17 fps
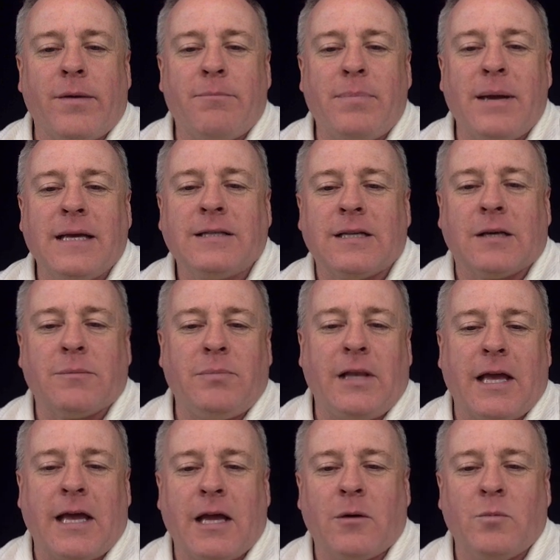basic
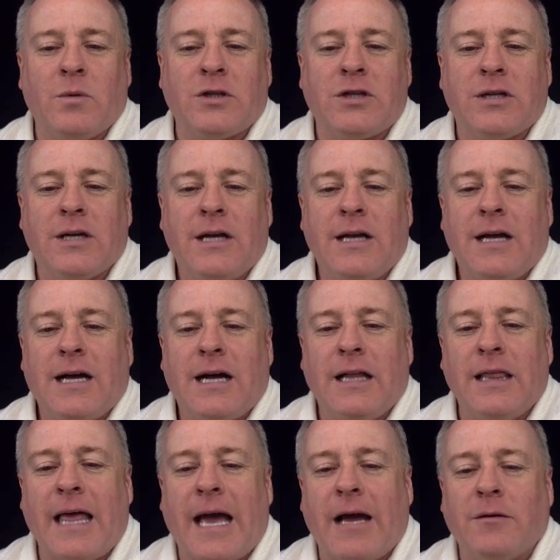plan, which
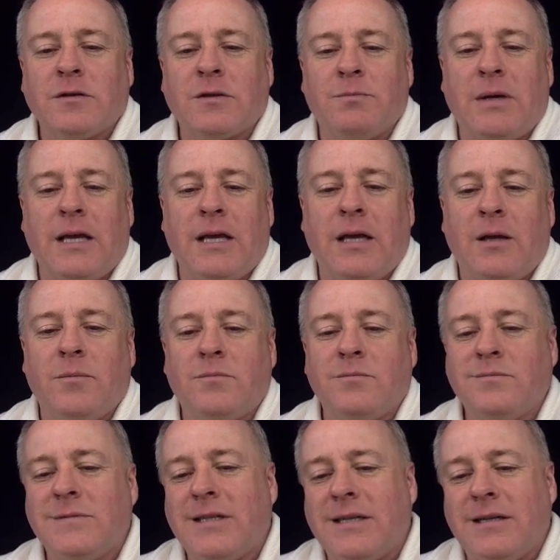allows
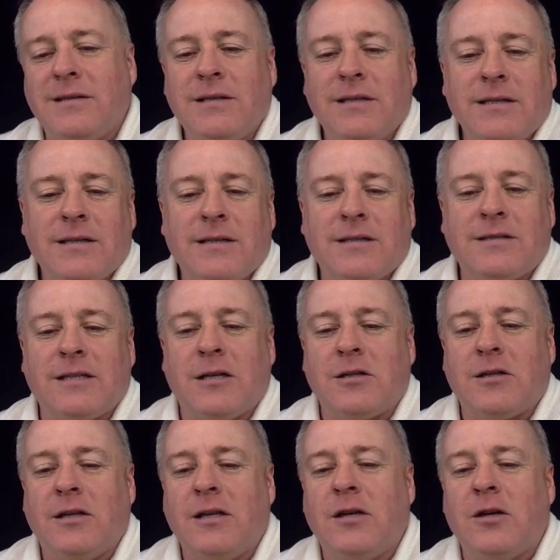me
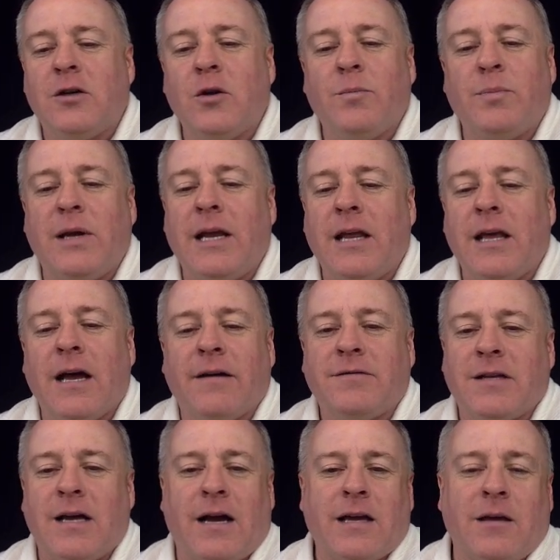essentially to do
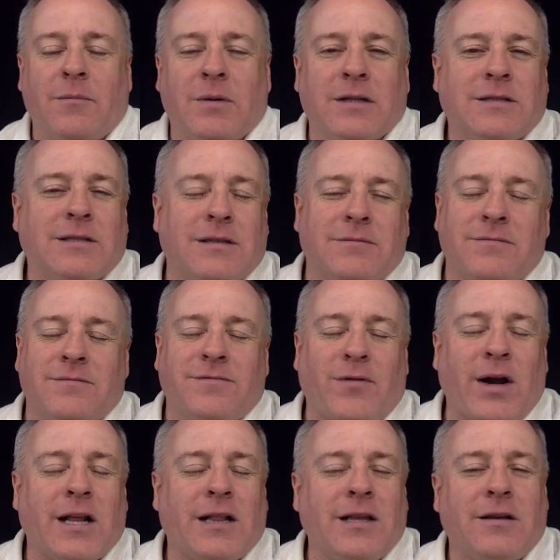PDF documents. And
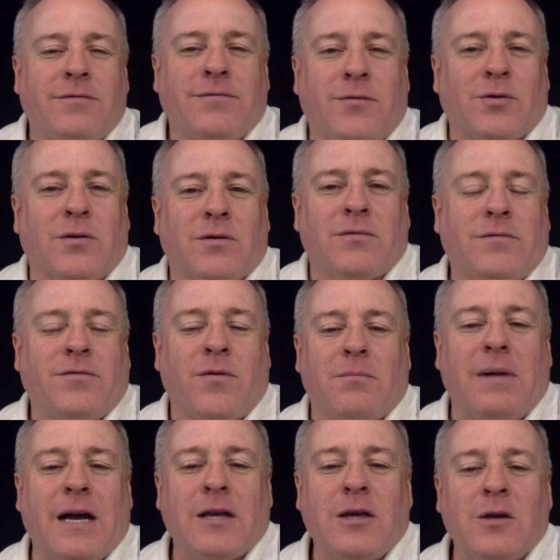frankly, for
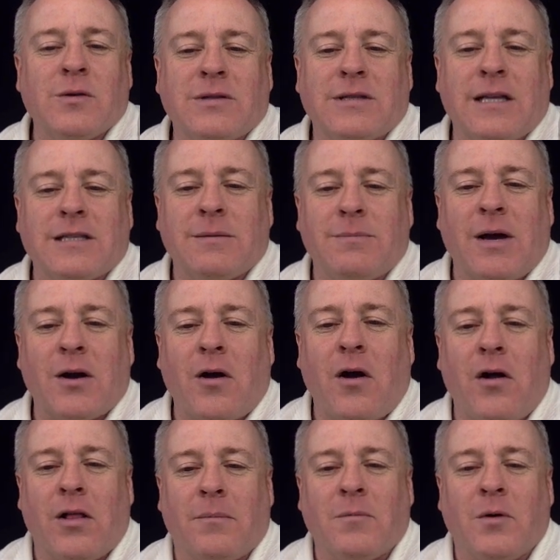my use, that's about
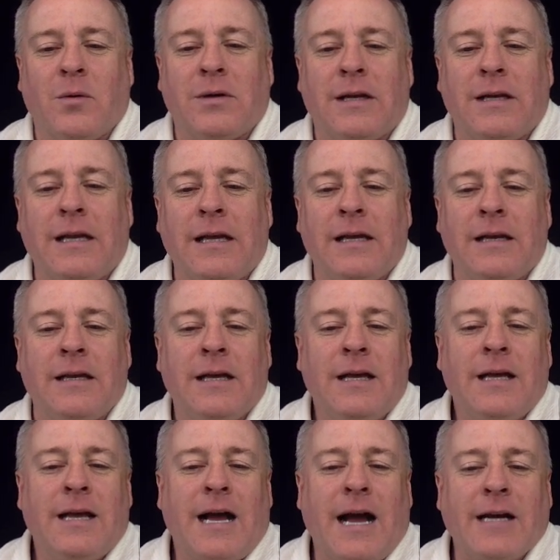all I'm going to need.
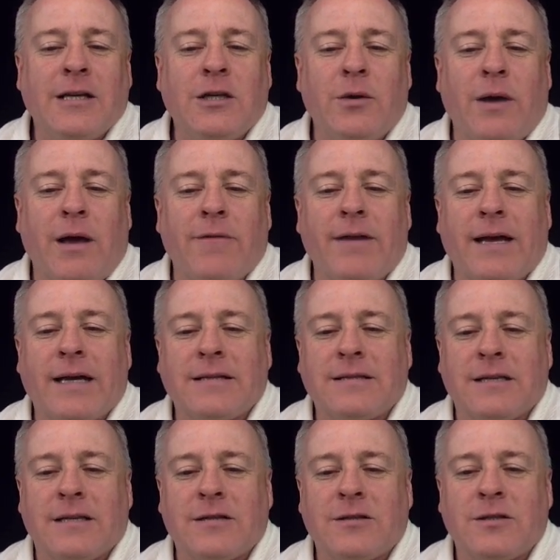I do have
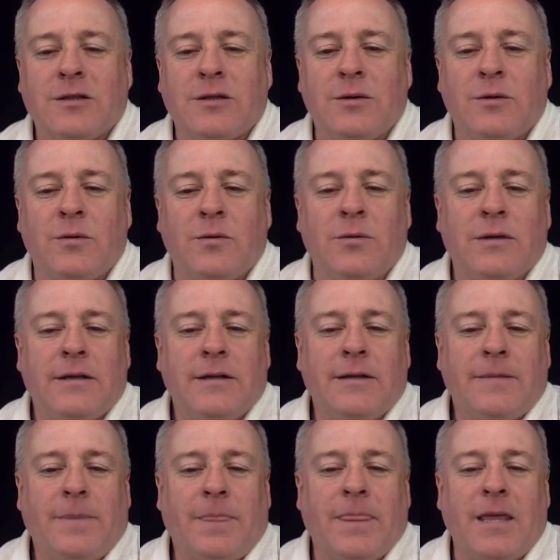access to
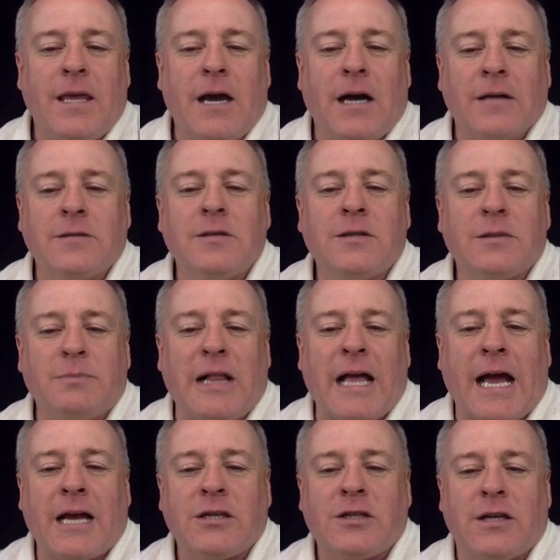the
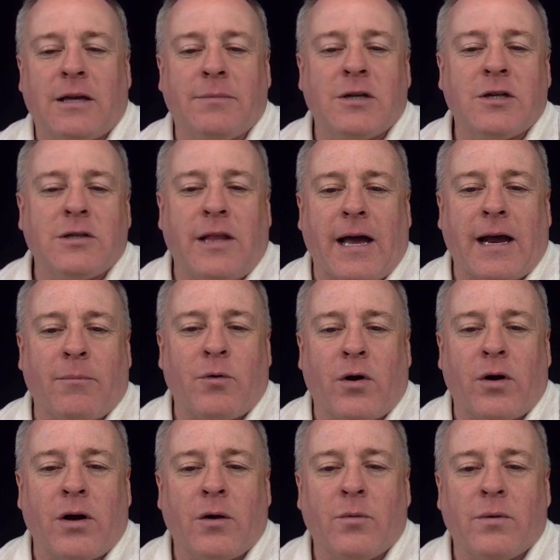Unsplash image
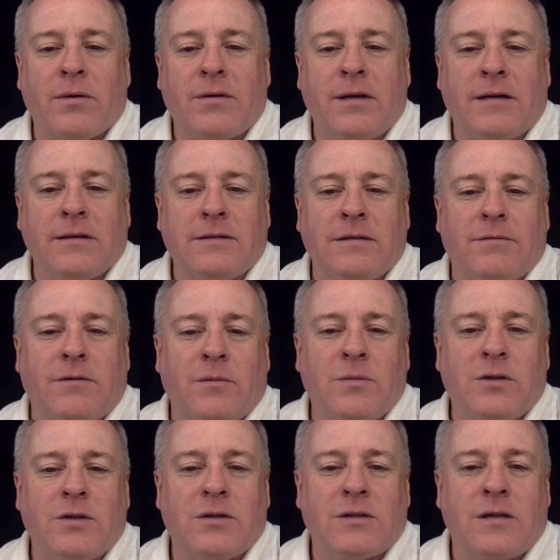library with tons of
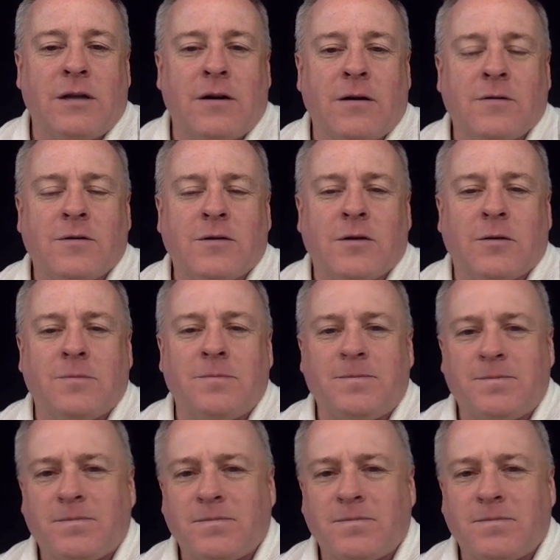images there. So